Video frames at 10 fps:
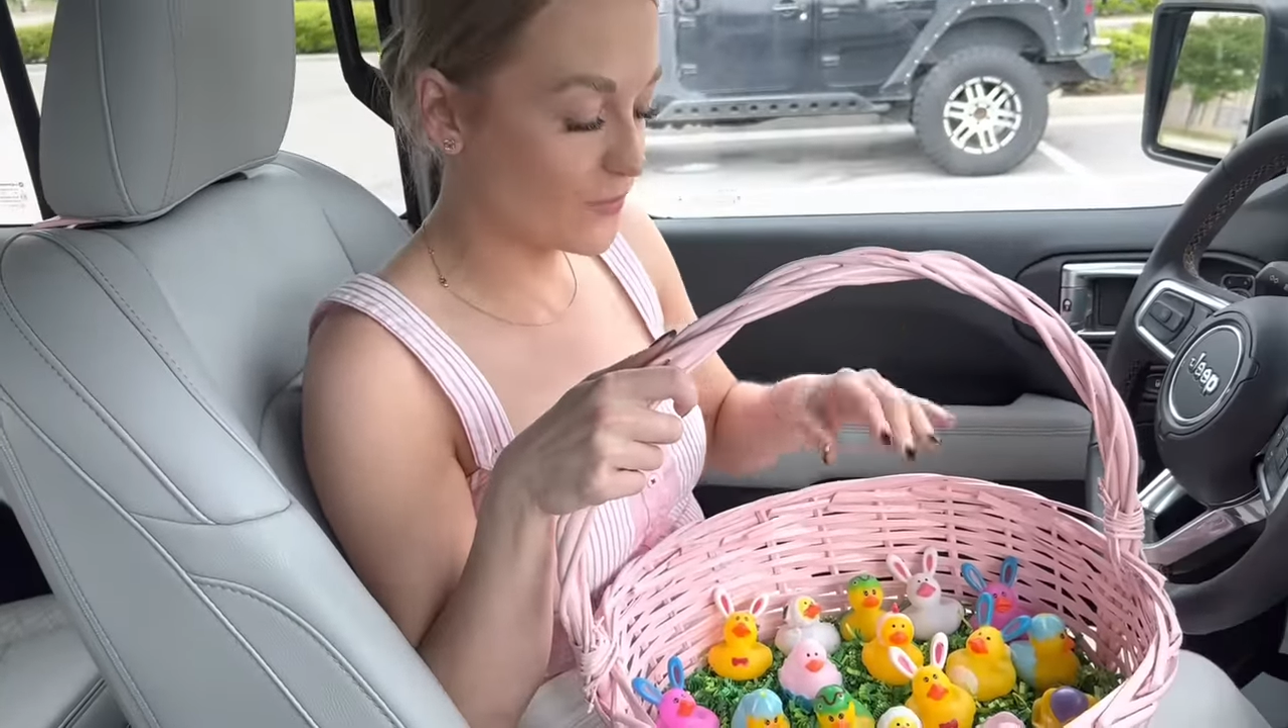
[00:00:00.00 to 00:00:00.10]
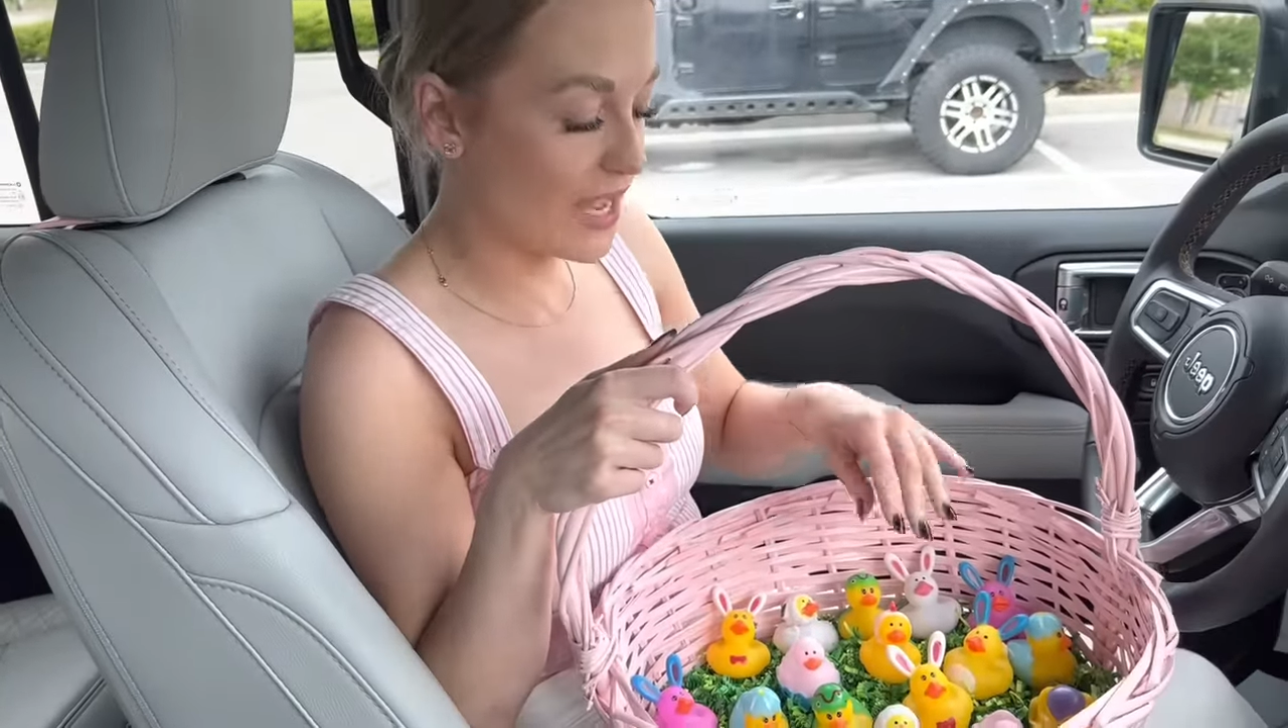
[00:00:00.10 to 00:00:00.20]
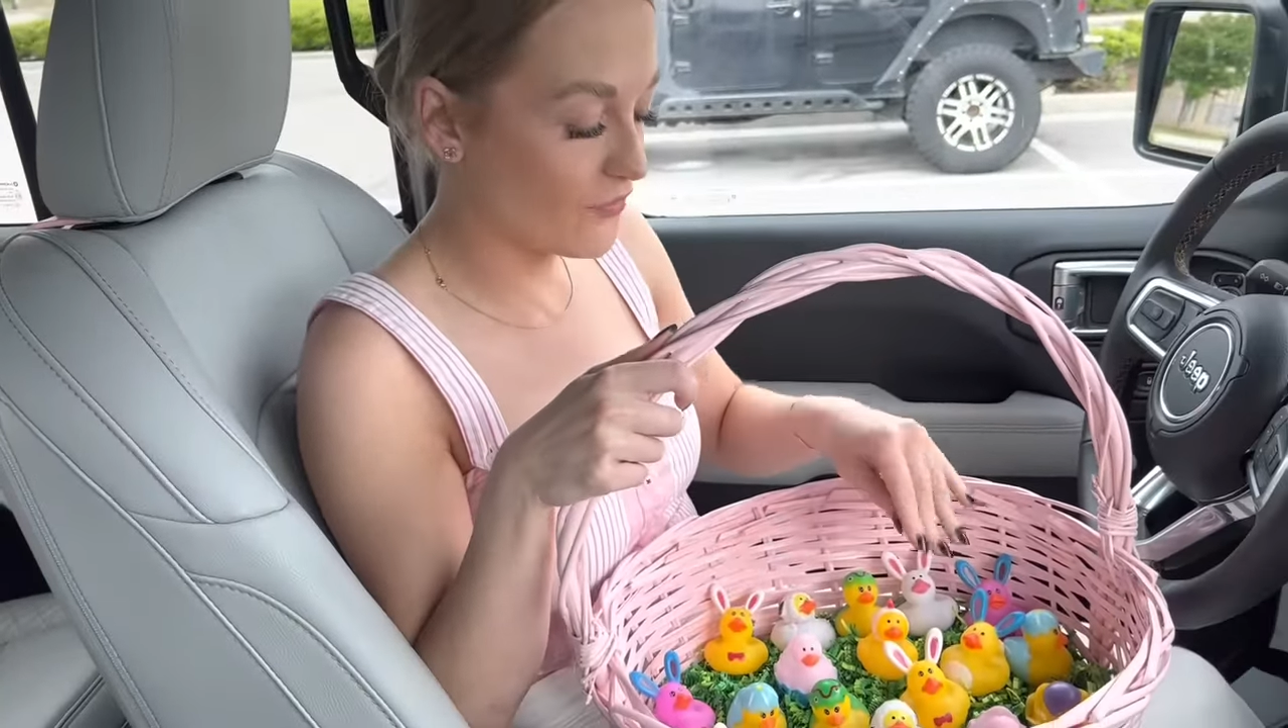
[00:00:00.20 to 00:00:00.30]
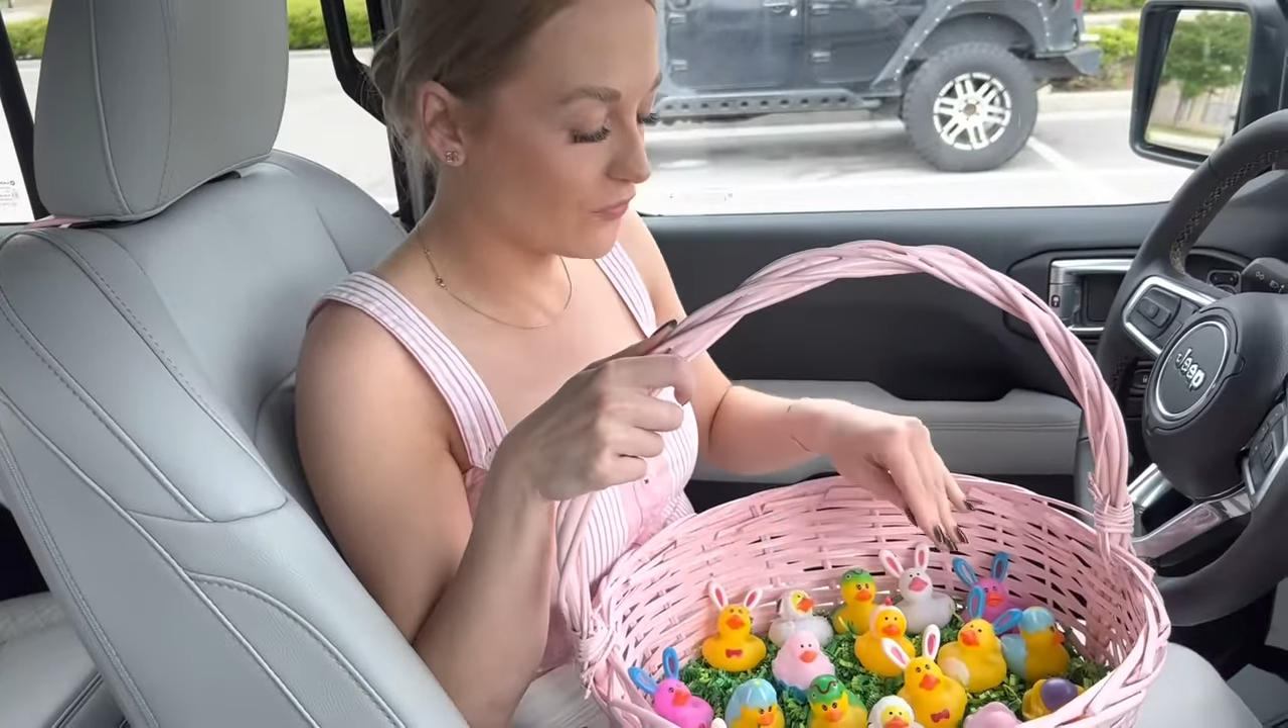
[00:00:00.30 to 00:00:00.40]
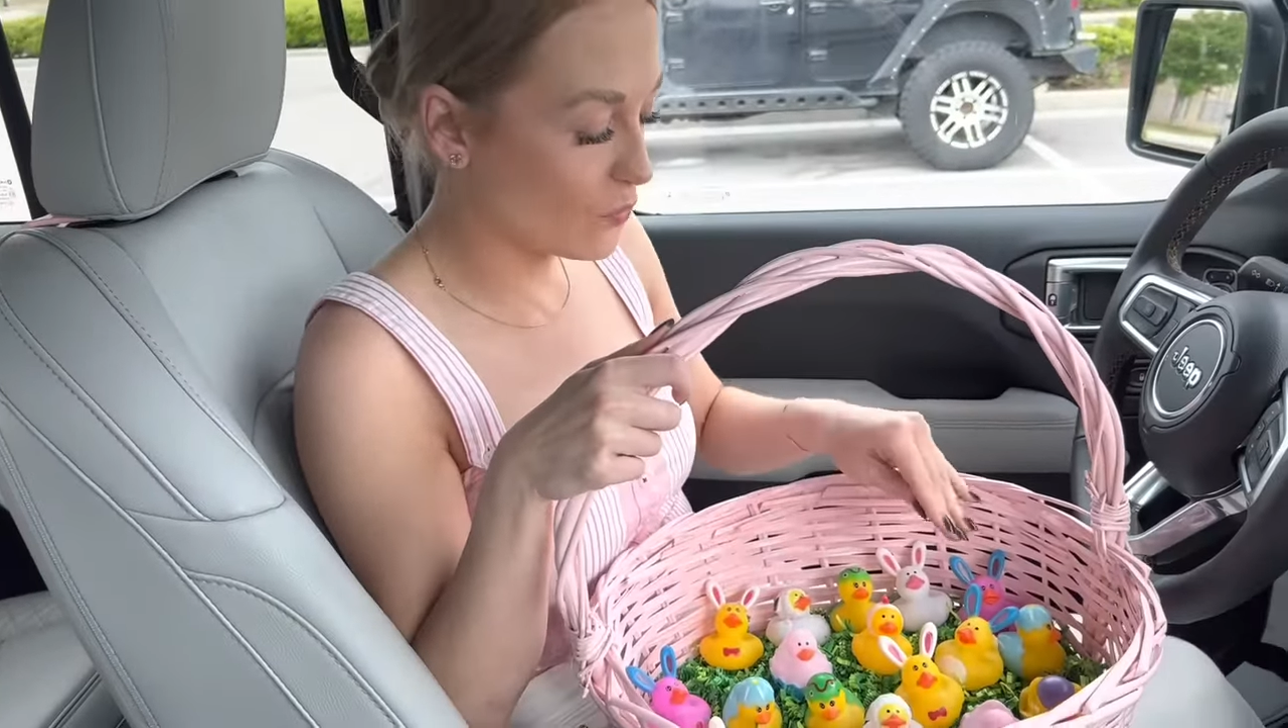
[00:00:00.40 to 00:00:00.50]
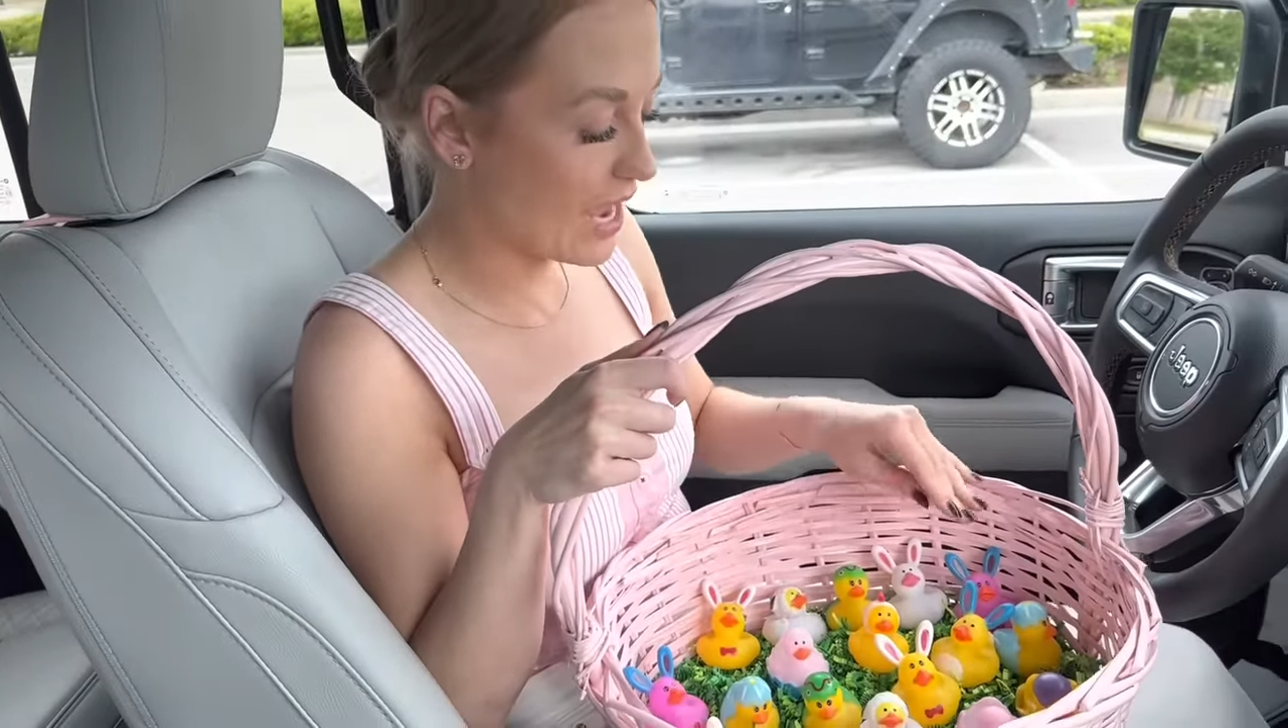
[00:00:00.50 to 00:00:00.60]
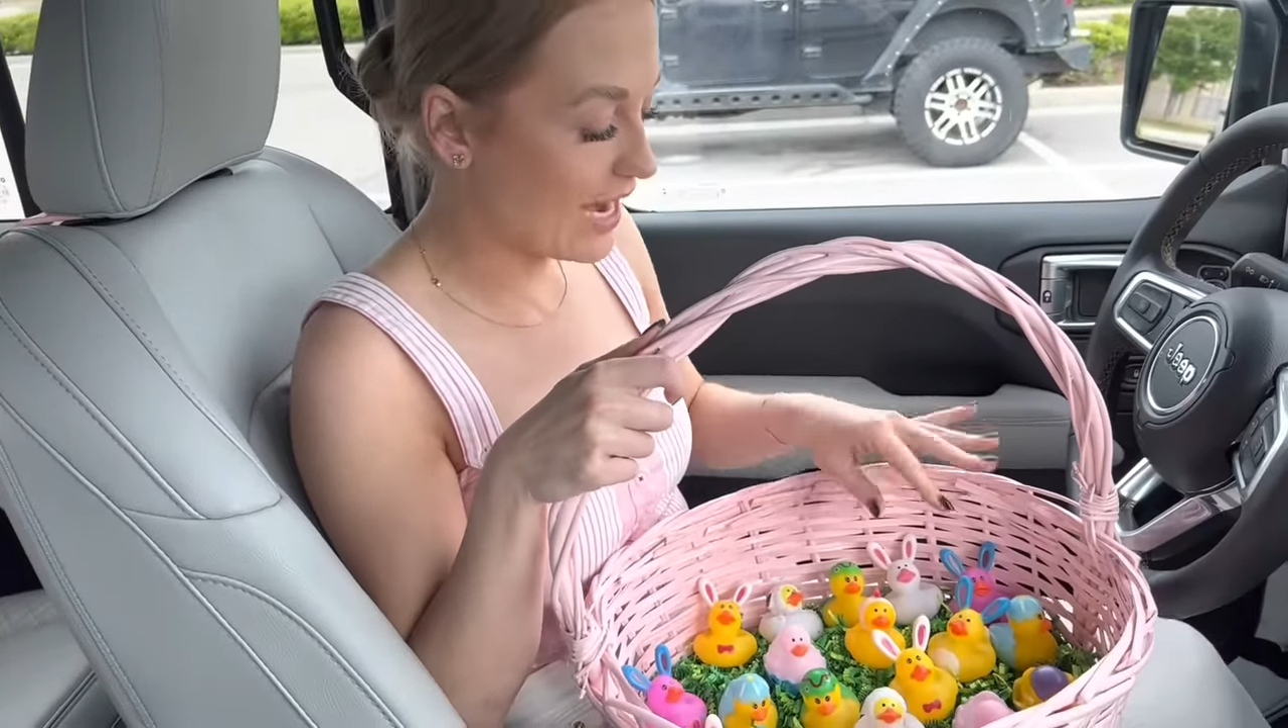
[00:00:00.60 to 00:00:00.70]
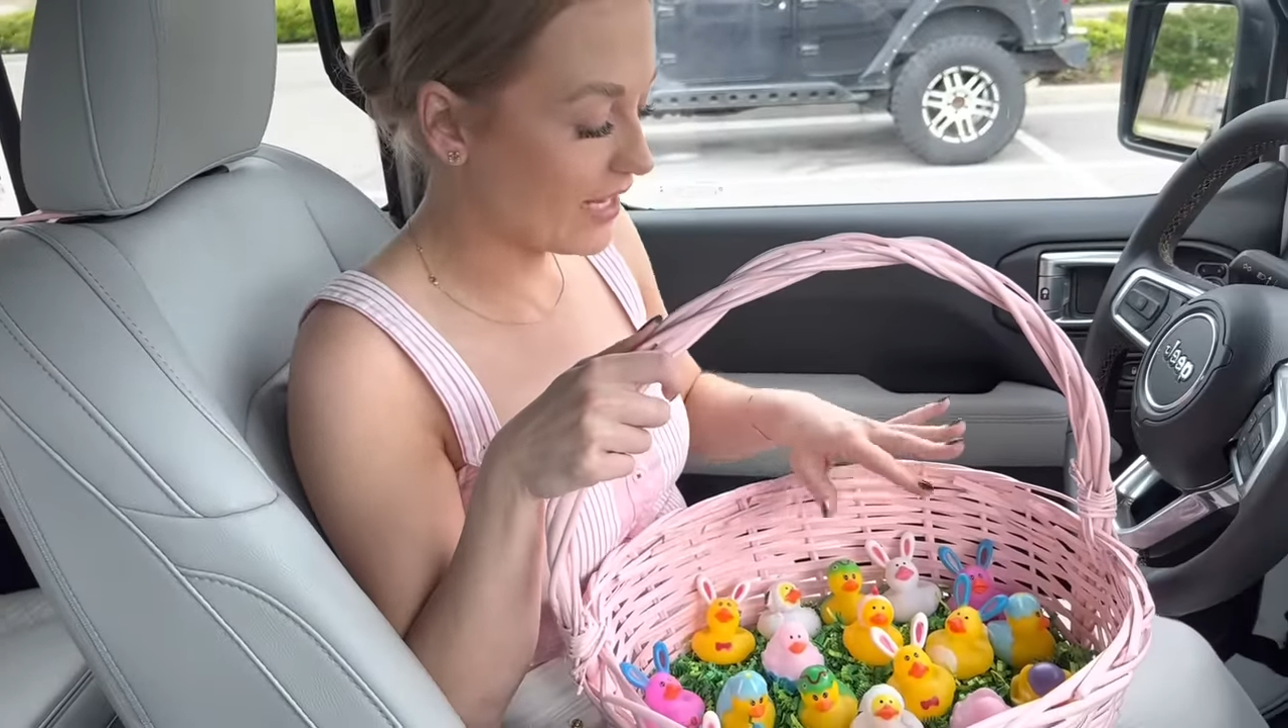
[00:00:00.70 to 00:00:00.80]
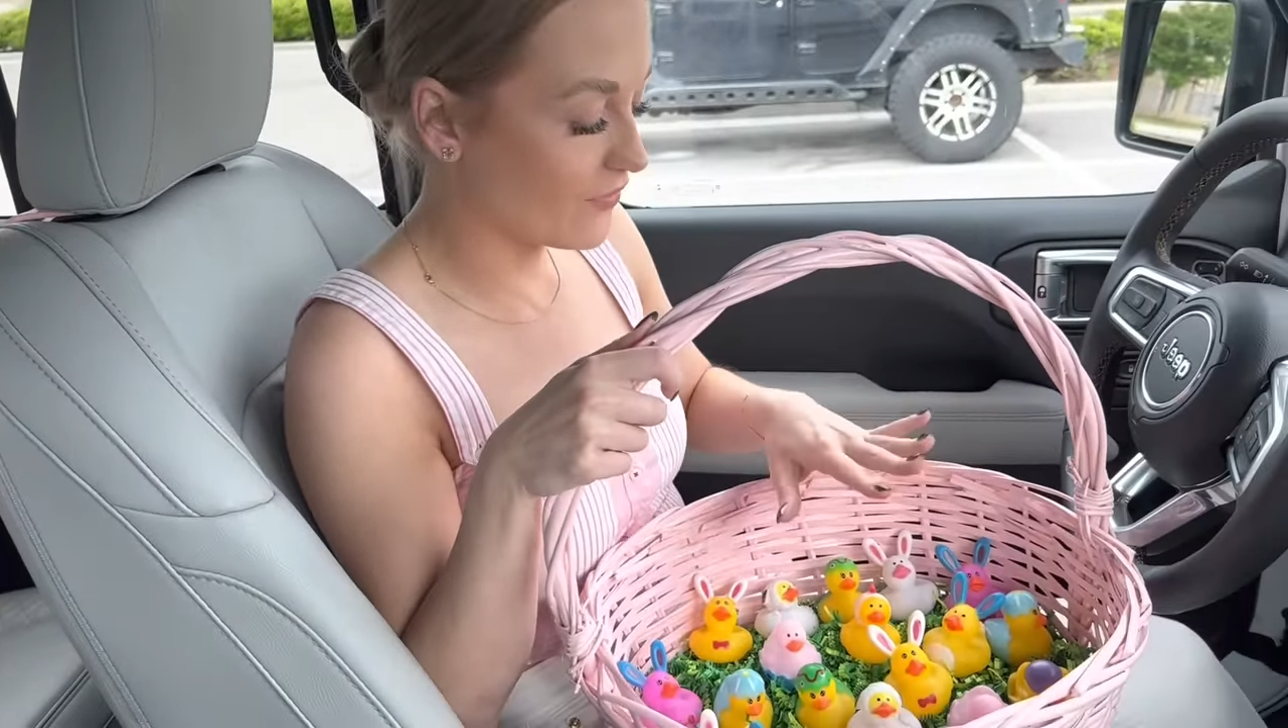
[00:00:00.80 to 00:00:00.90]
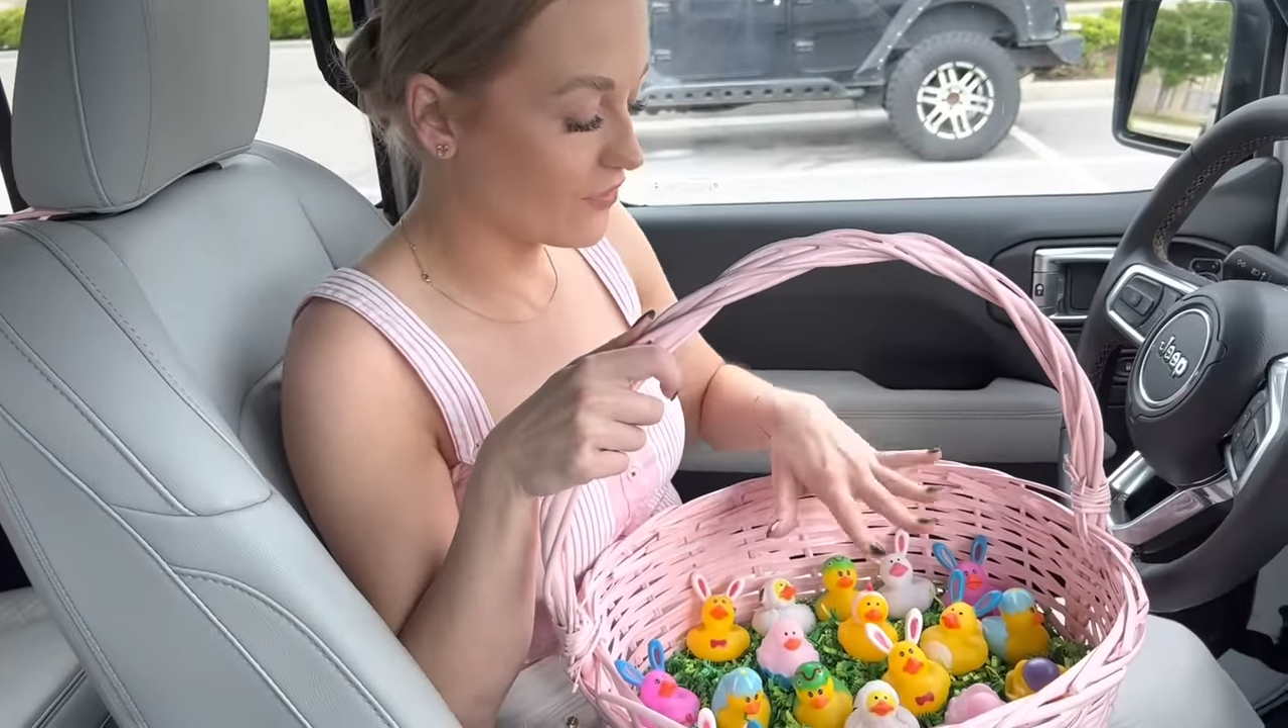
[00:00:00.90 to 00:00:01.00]
We have a
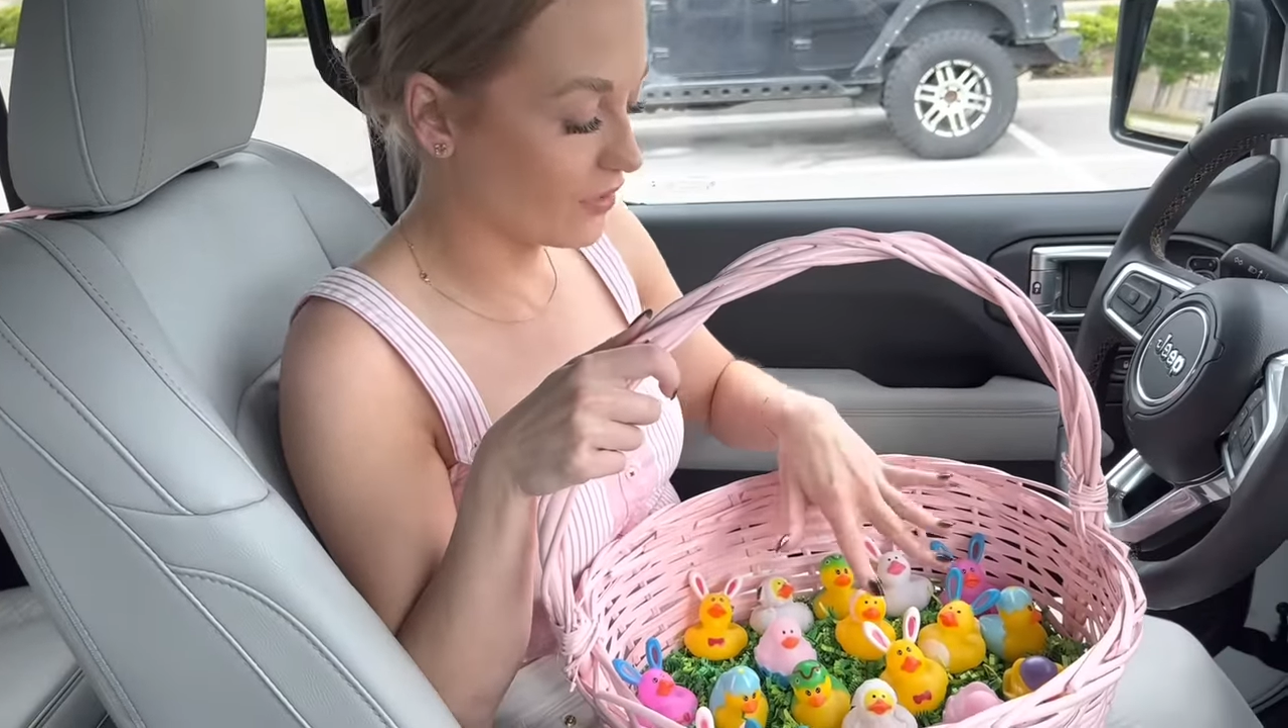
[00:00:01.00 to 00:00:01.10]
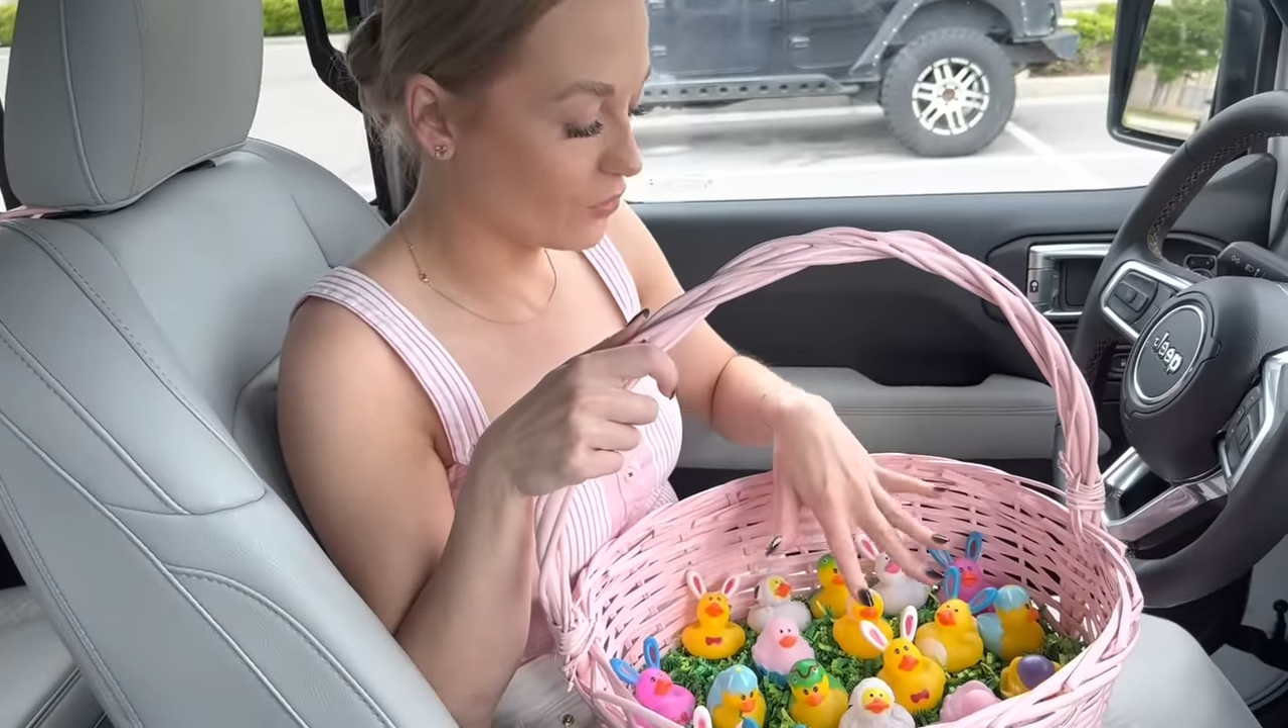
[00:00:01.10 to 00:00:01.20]
variety of the